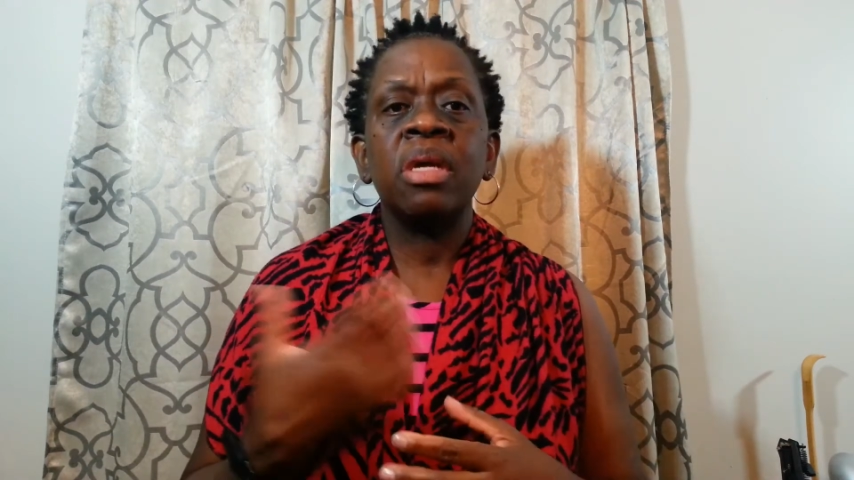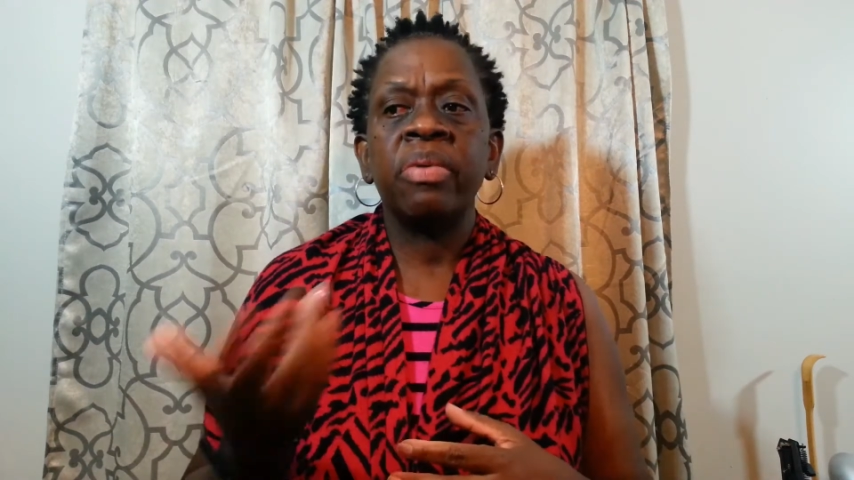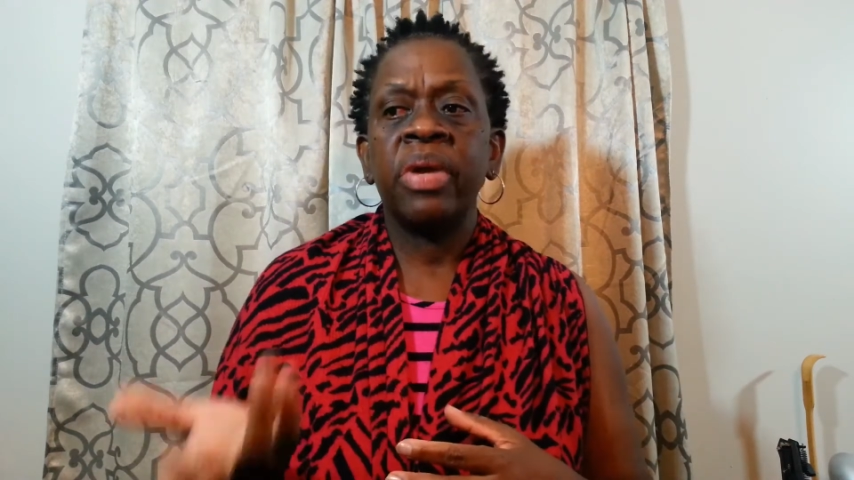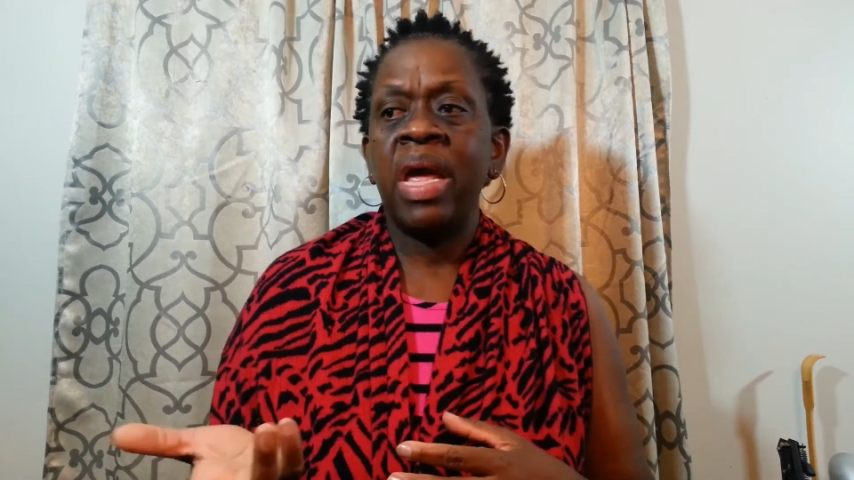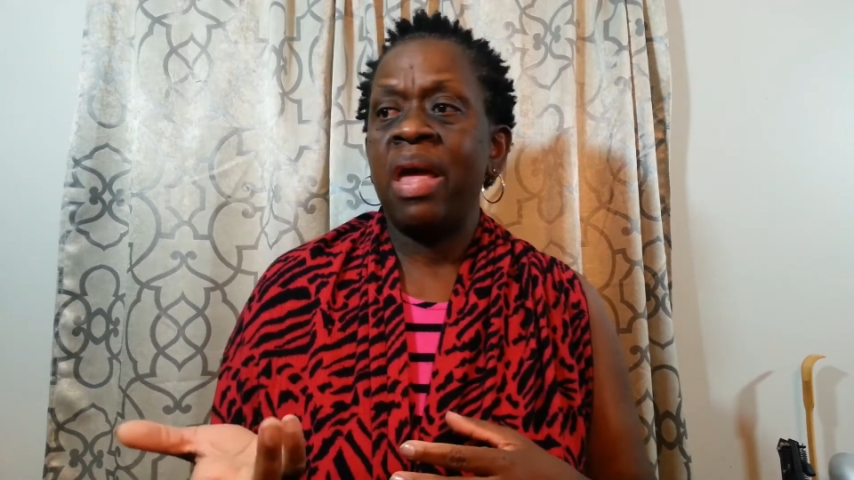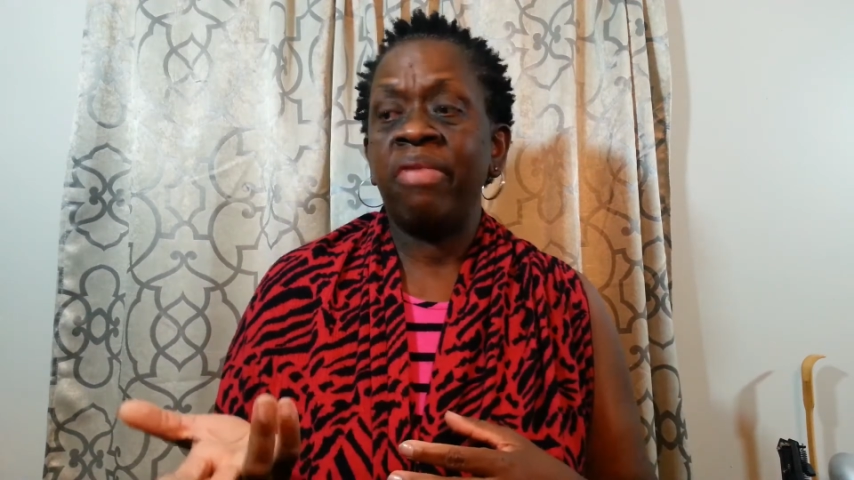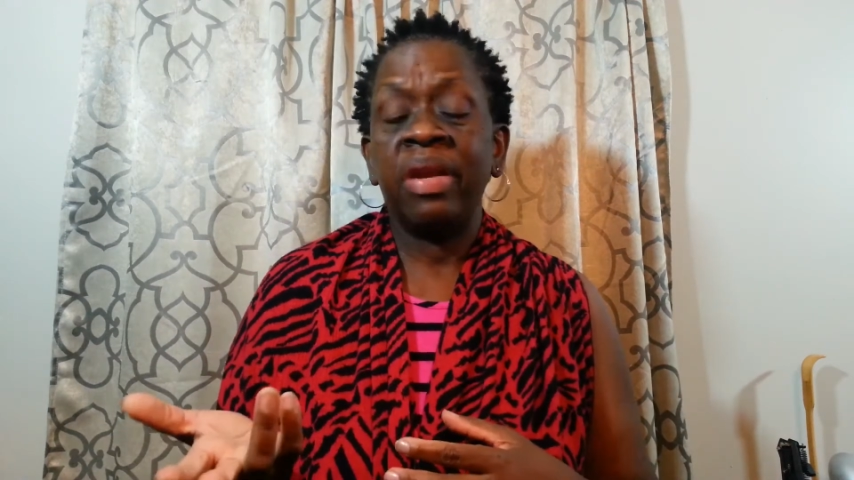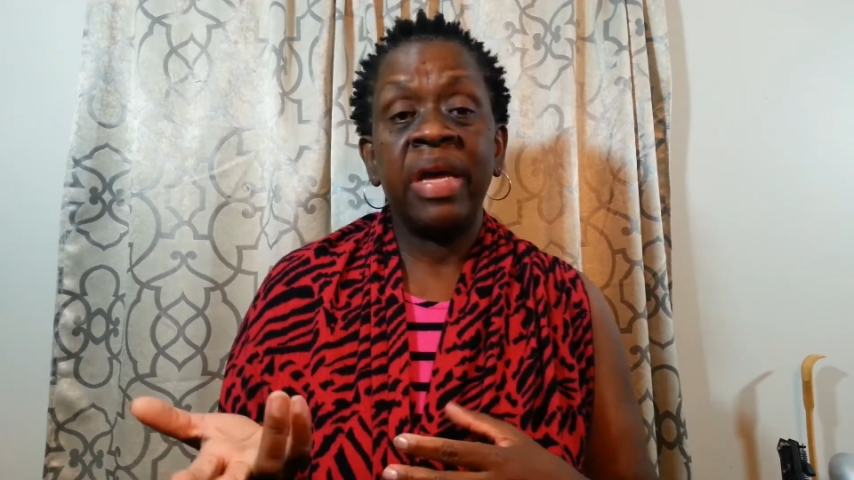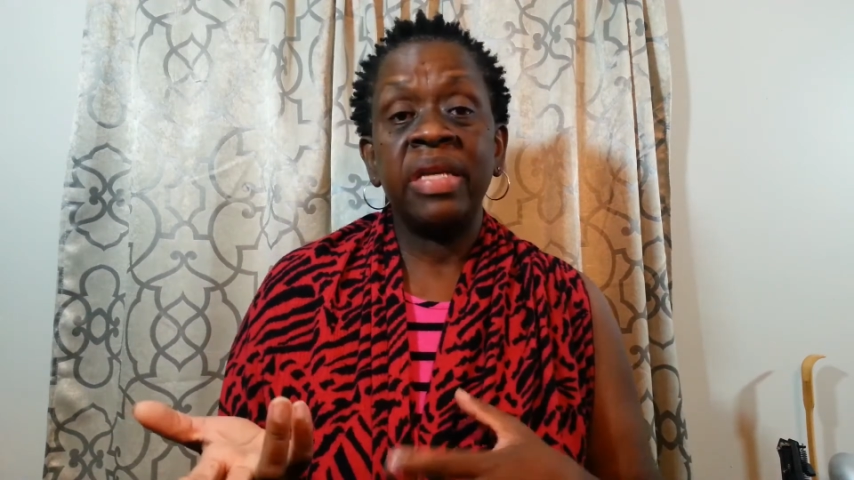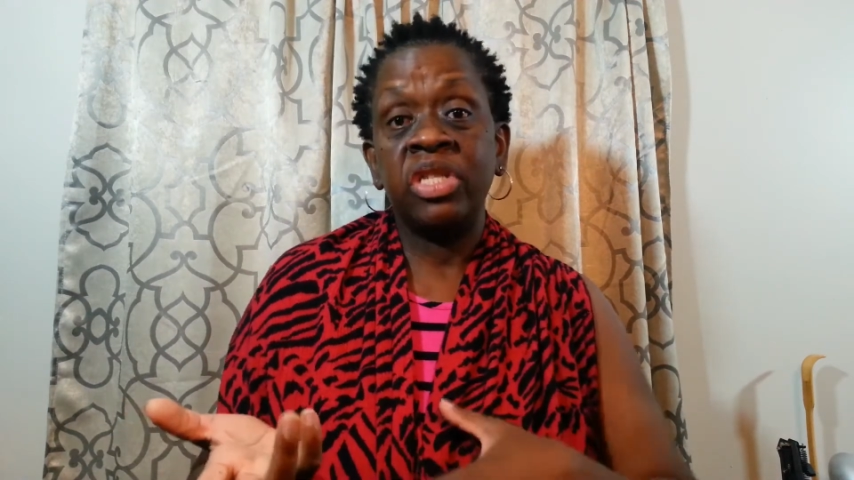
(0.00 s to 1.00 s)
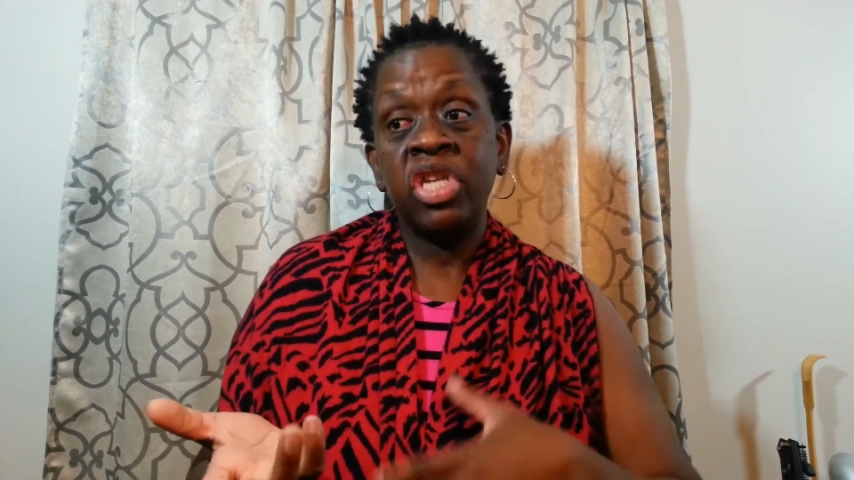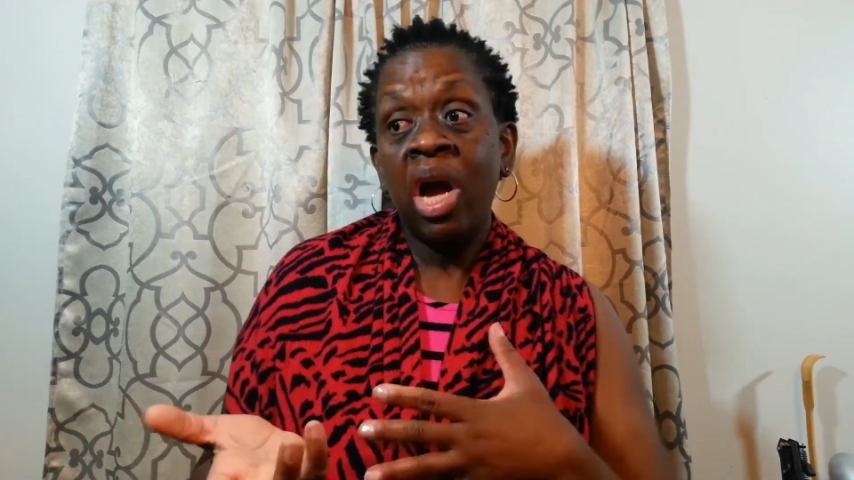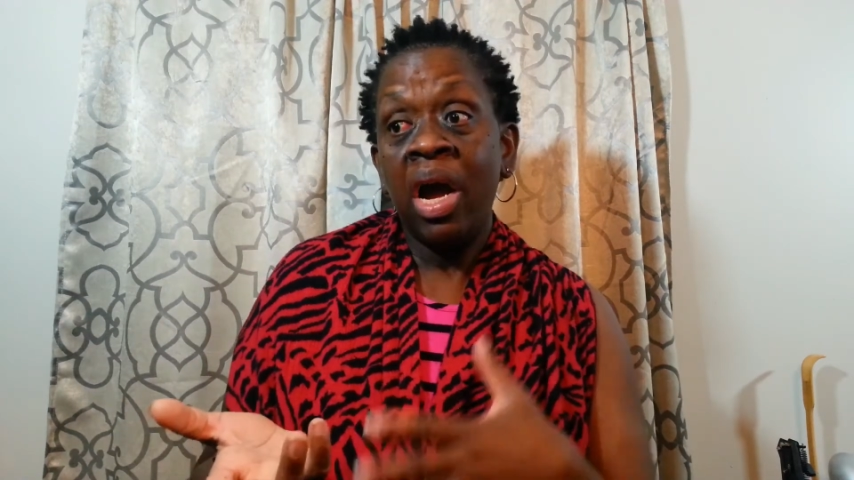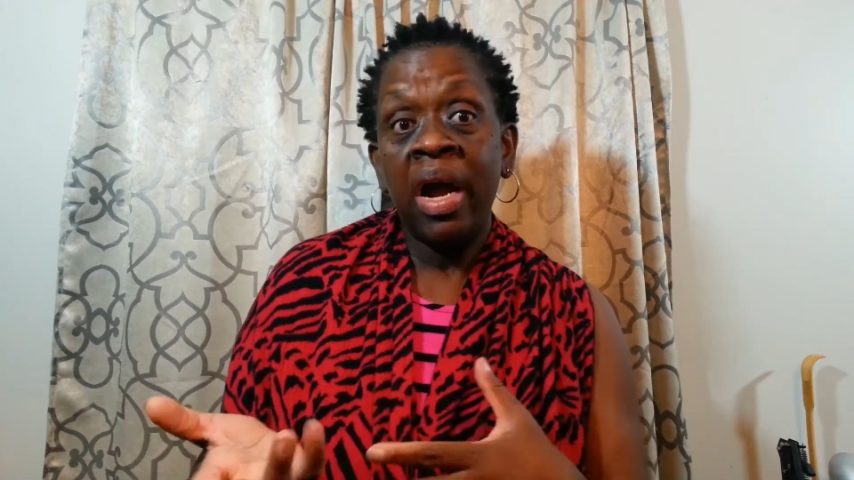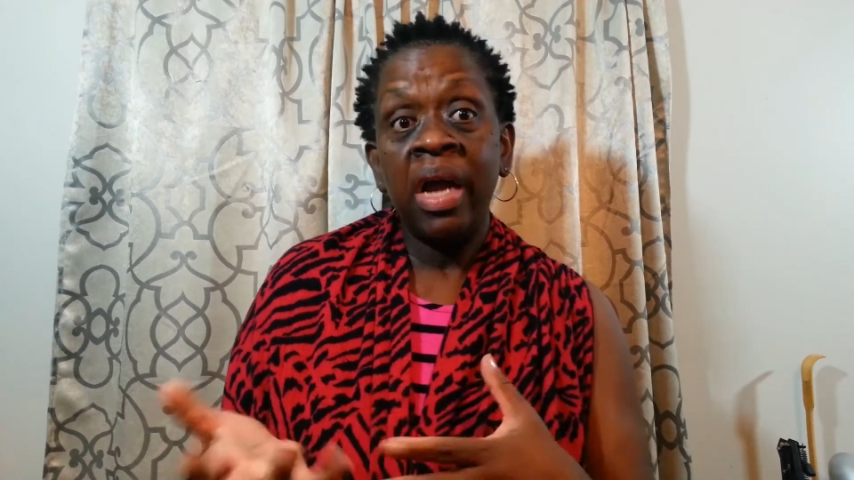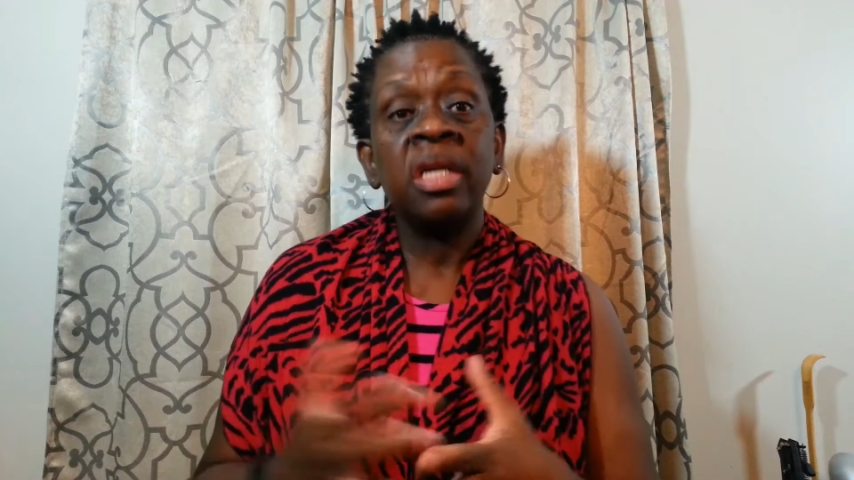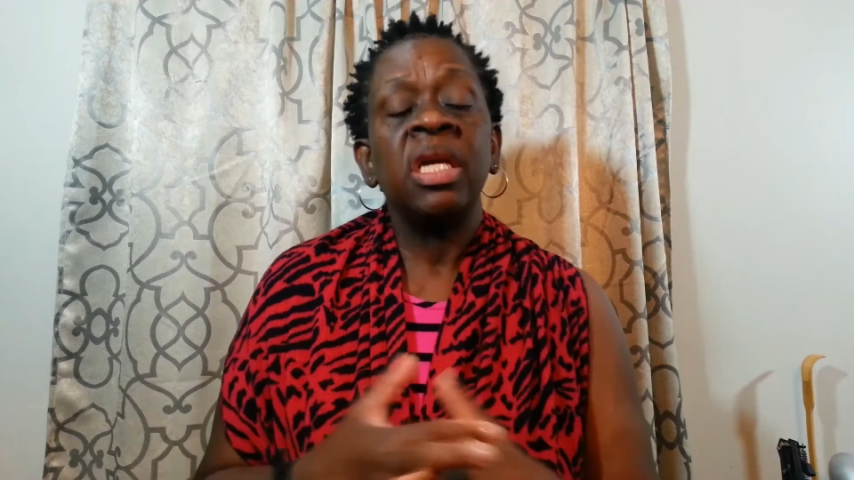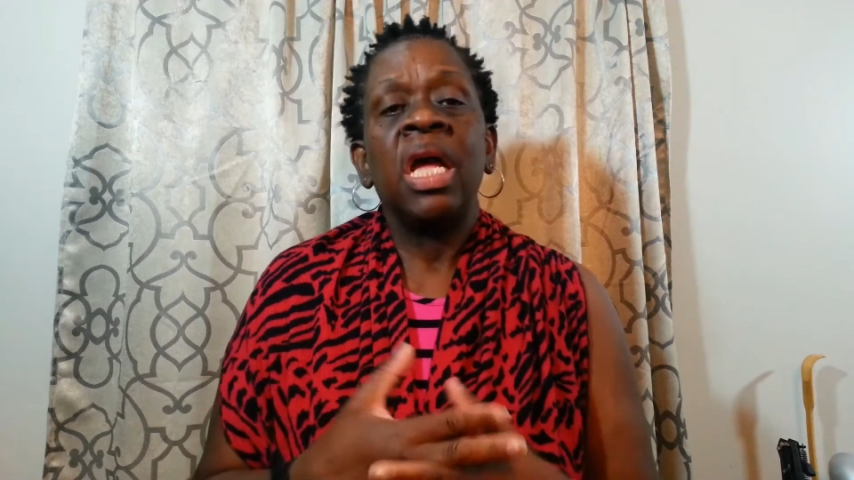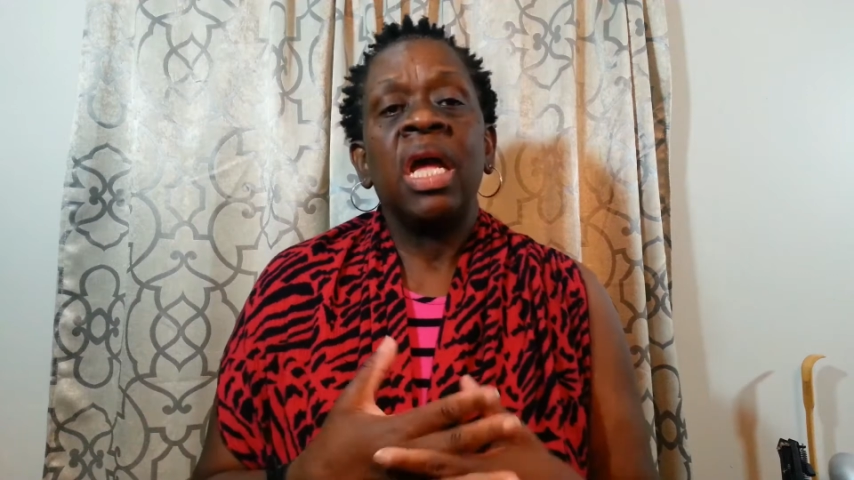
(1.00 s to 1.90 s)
or you want to have a nice yard,